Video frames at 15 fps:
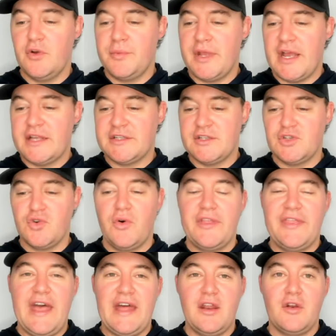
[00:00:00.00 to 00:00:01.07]
Hope you guys
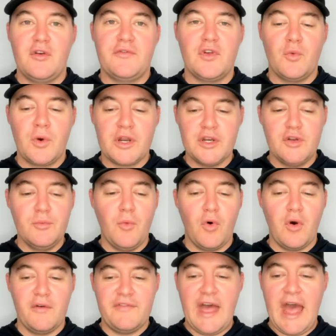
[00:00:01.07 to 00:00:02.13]
enjoyed that interview. We're going to do
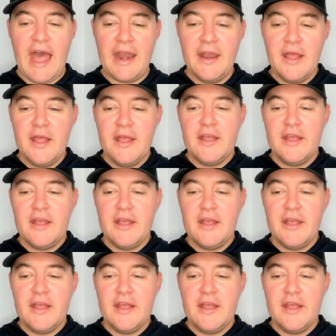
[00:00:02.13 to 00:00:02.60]
more of that,